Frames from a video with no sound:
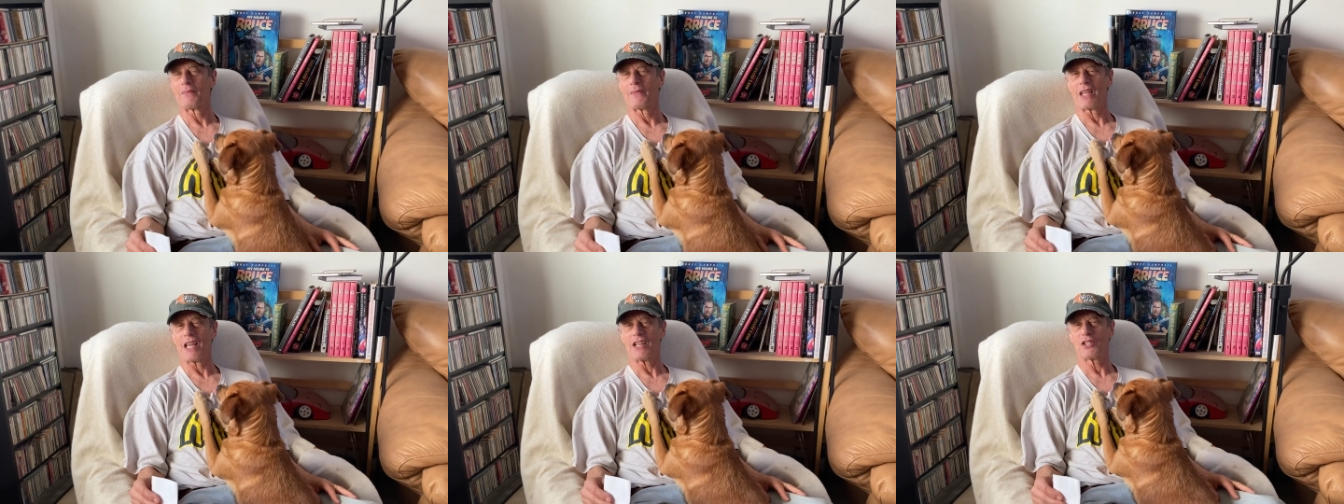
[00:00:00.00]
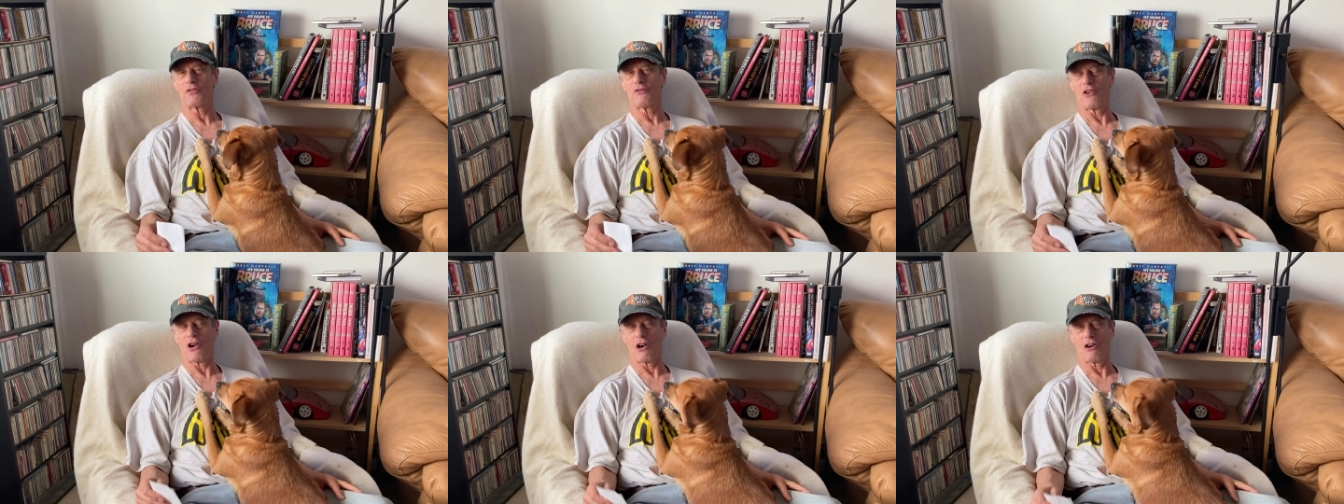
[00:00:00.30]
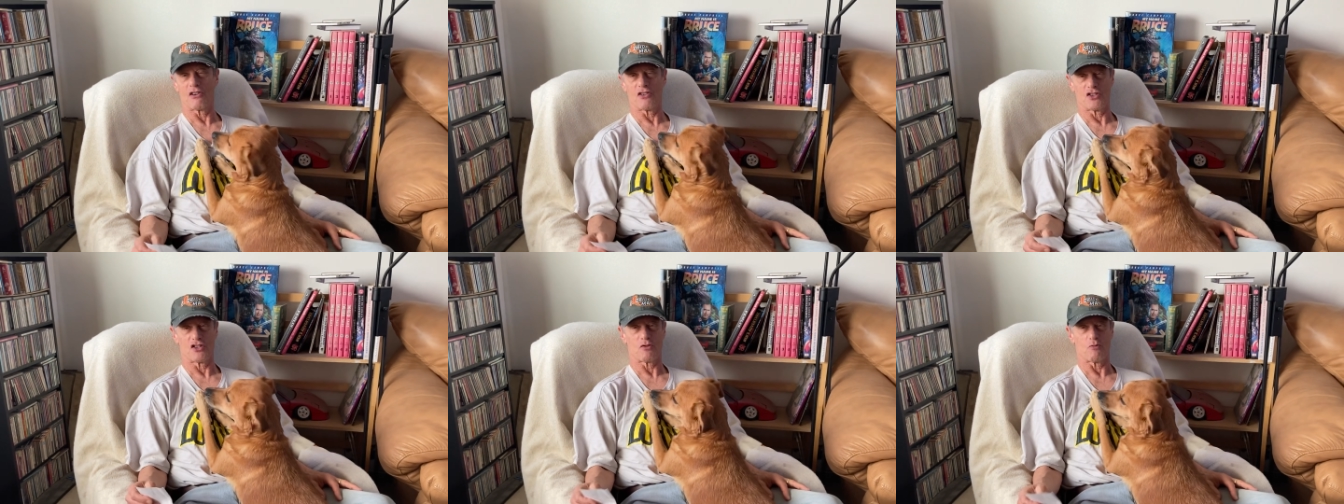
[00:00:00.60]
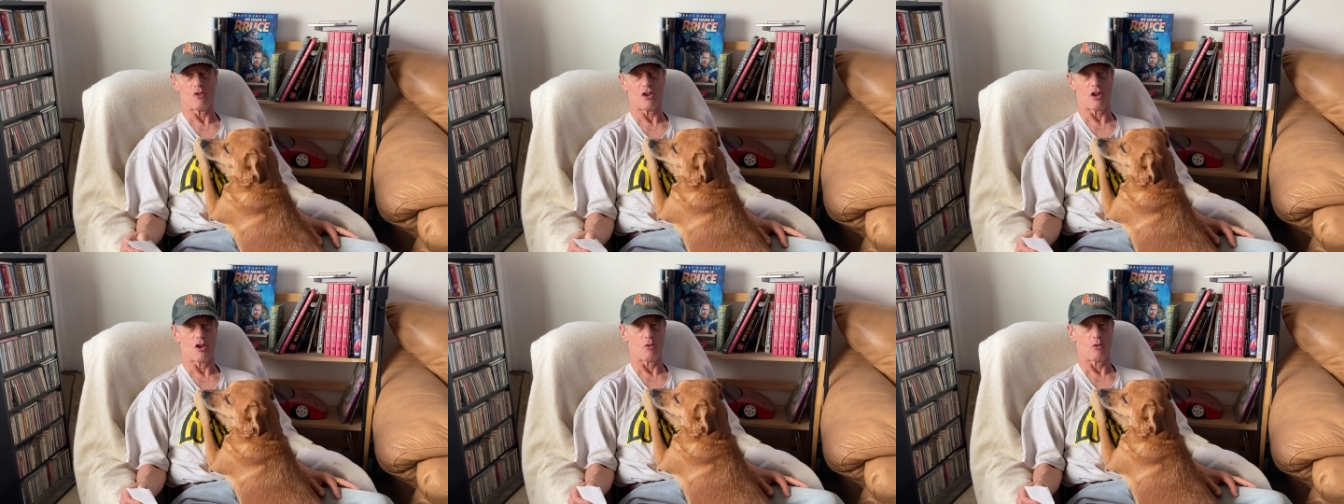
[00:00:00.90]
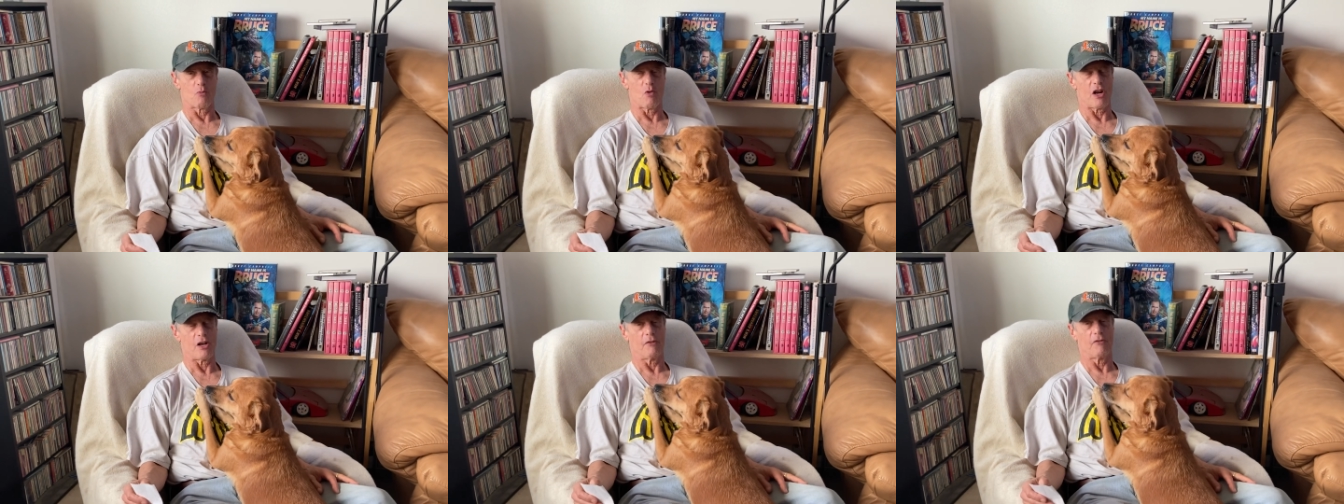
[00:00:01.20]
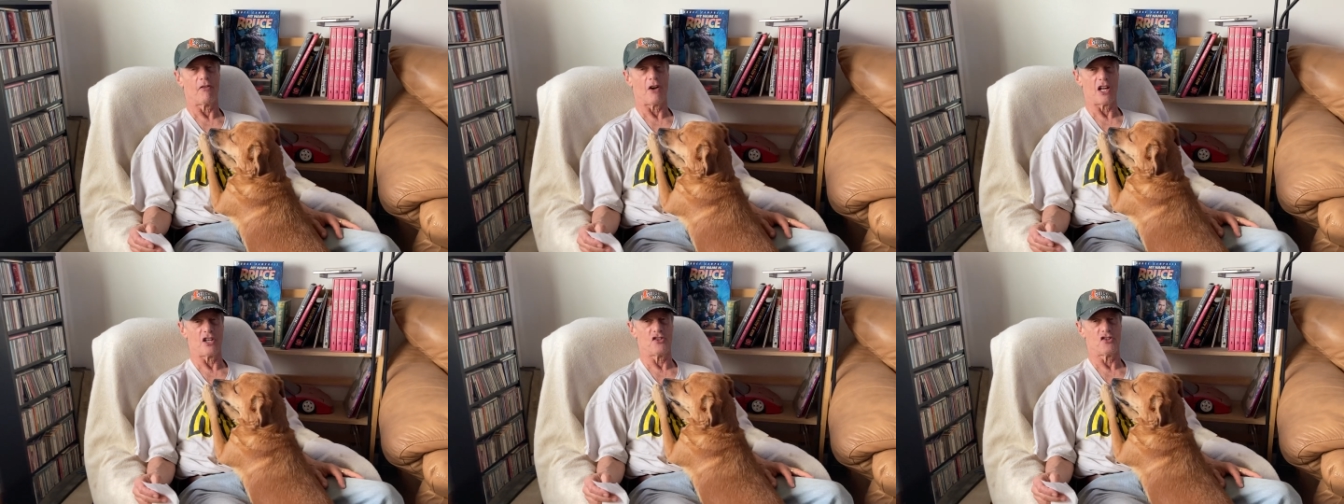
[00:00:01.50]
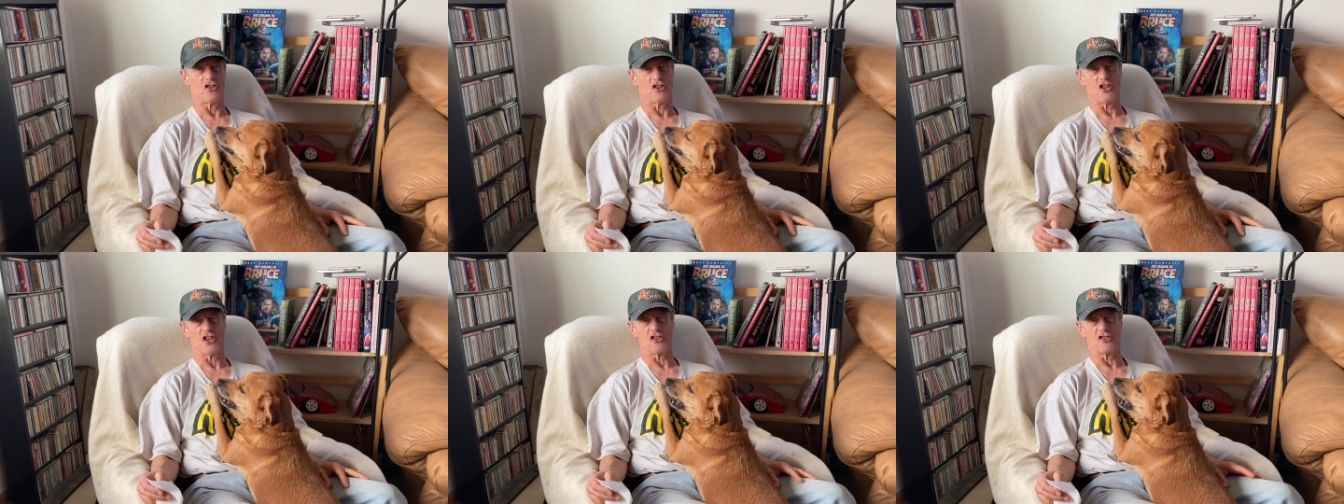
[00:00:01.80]
As far as one-on-one fight
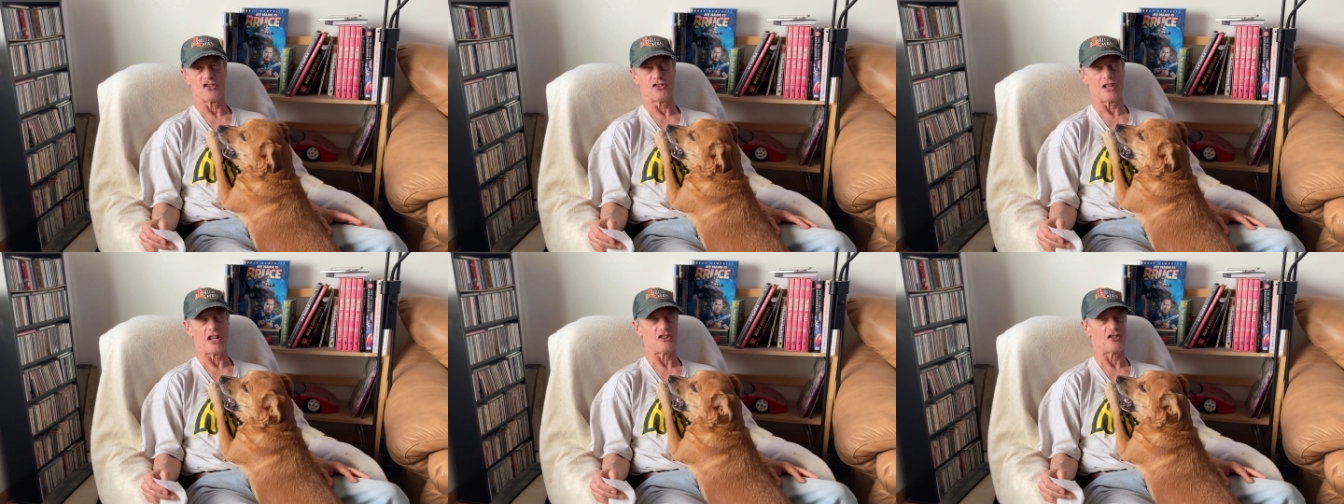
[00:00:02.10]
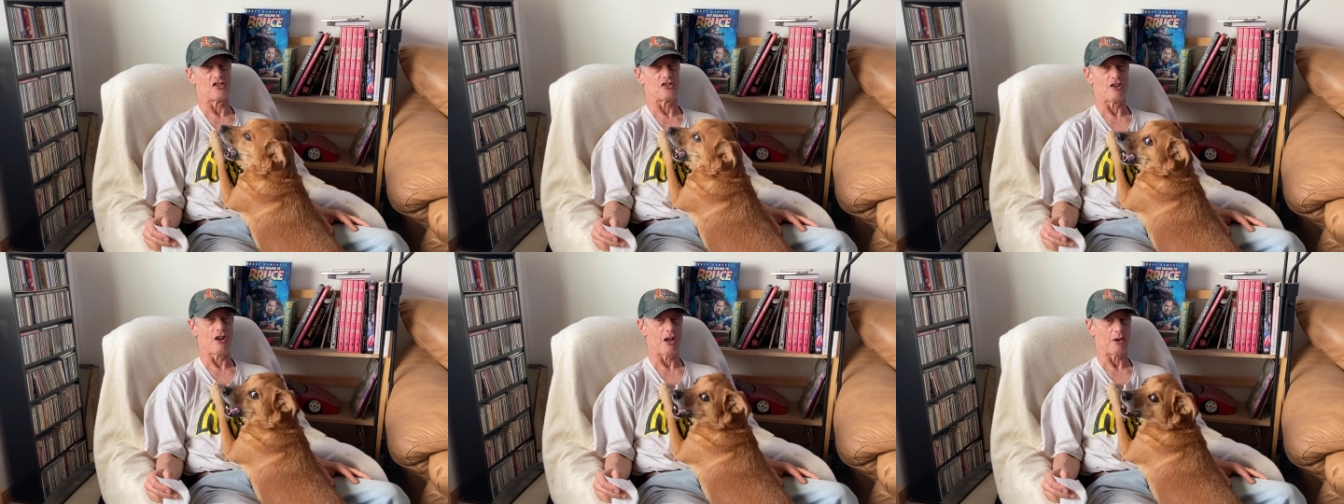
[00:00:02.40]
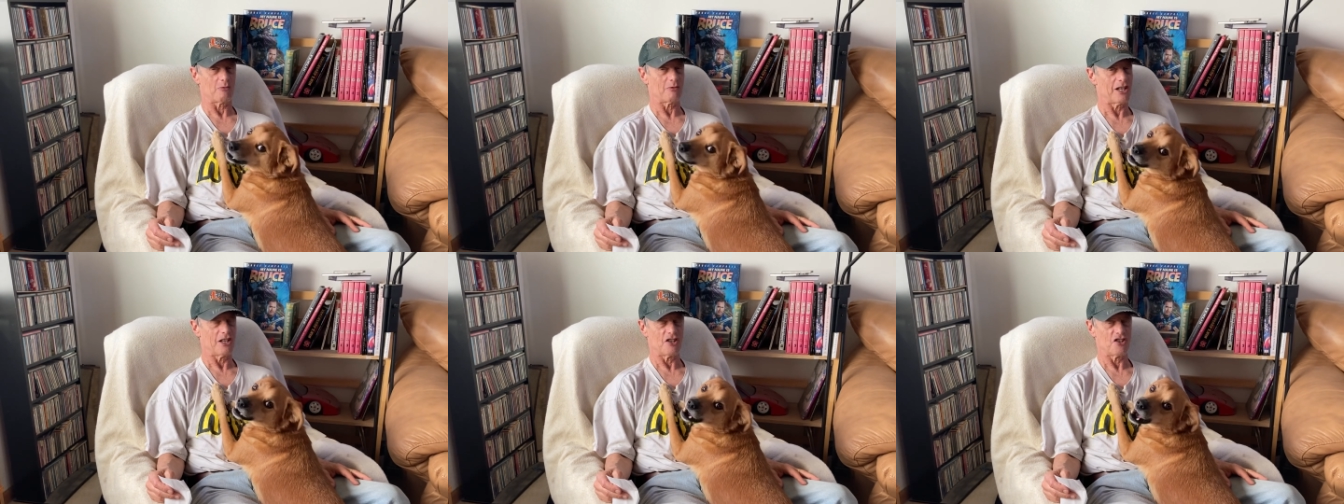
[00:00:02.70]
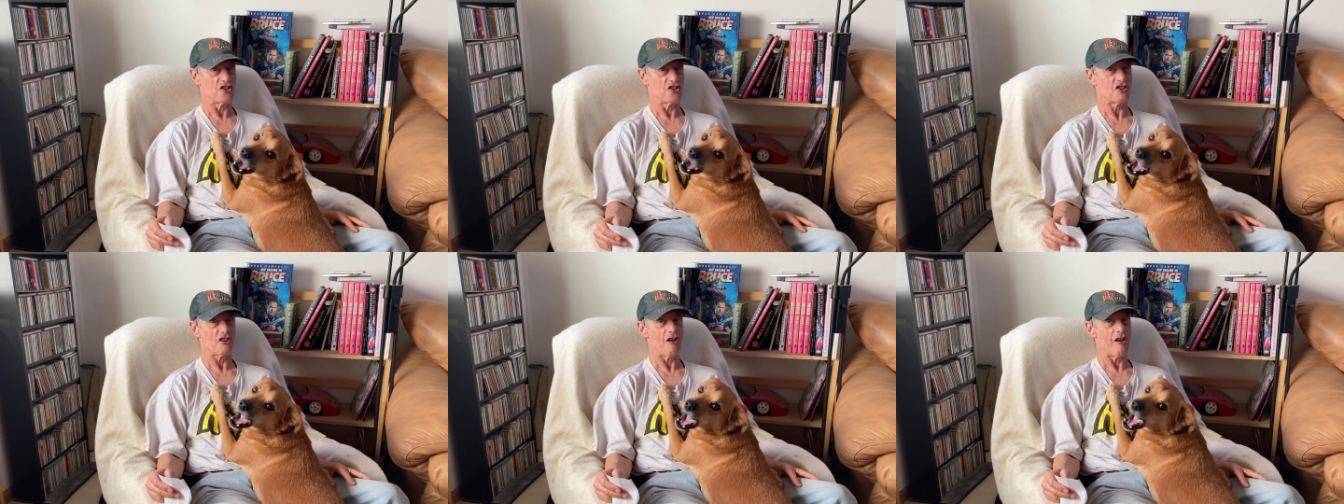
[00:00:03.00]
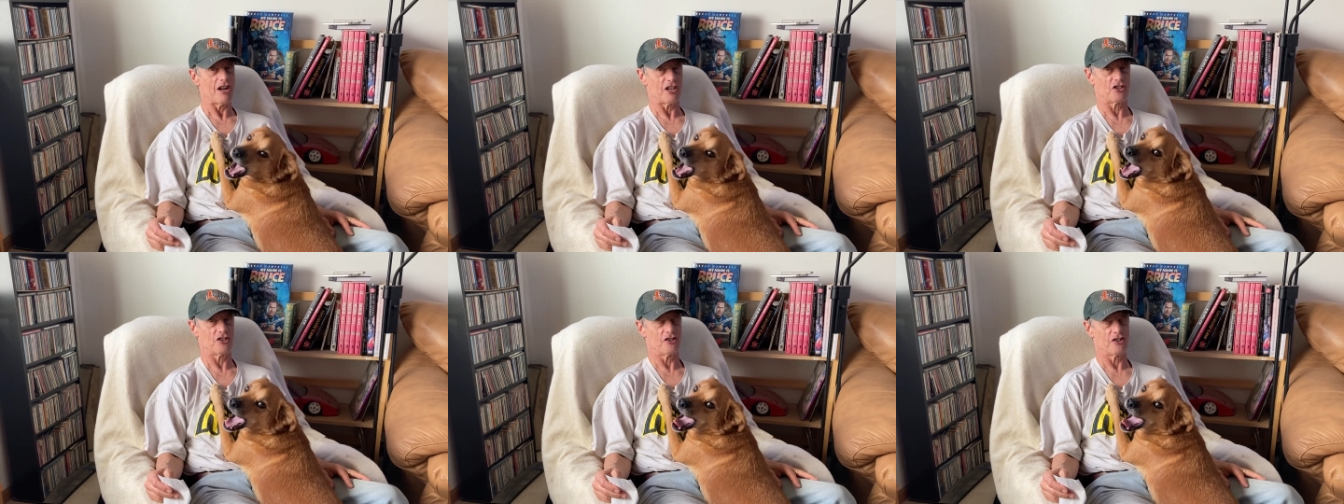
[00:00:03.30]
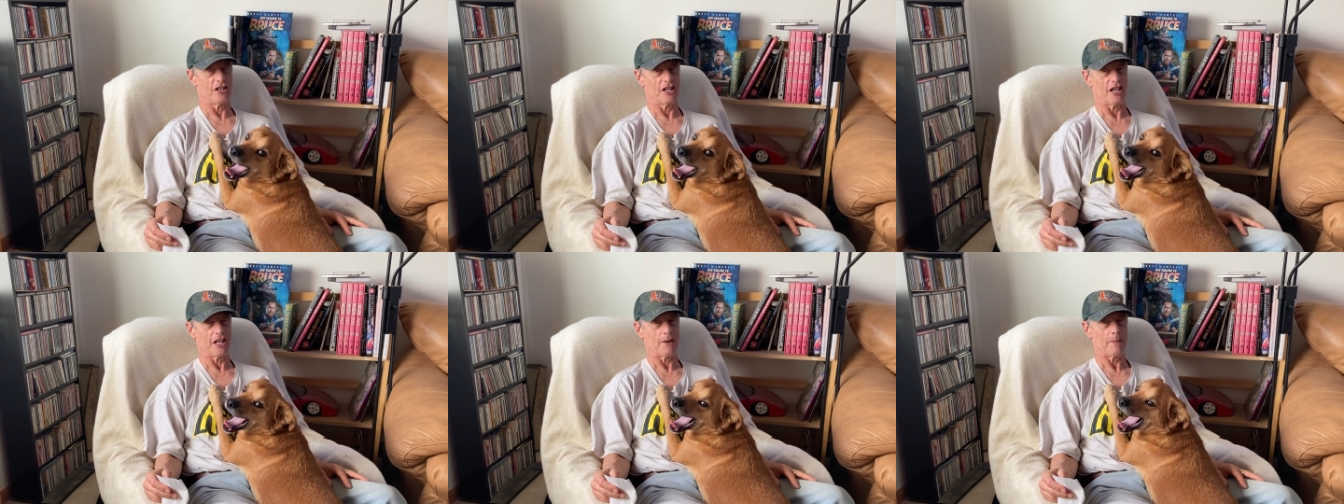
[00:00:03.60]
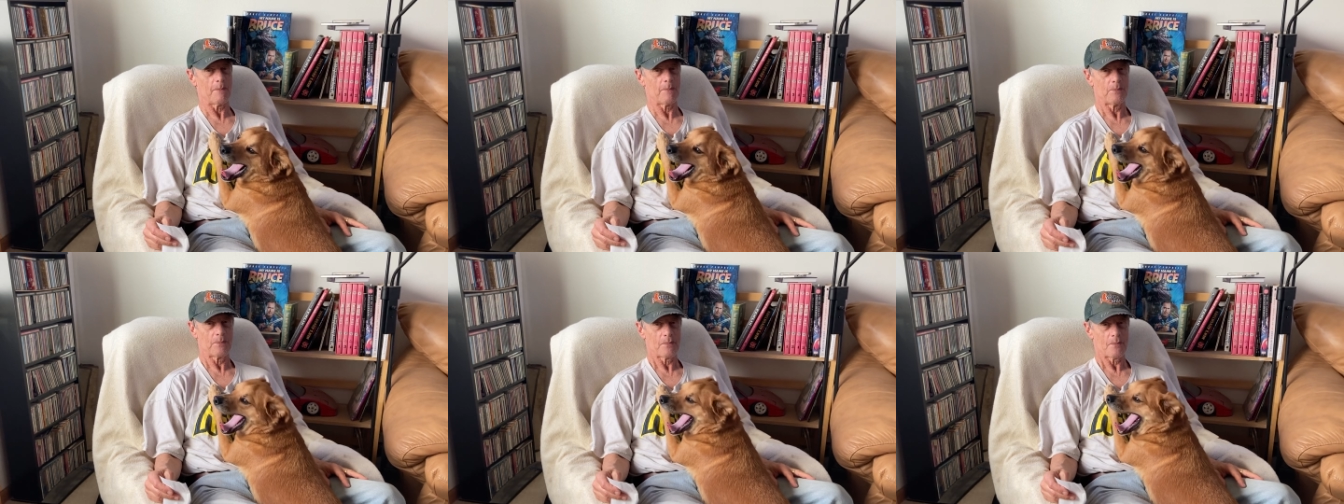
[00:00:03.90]
scenes, that's not really Scott's thing.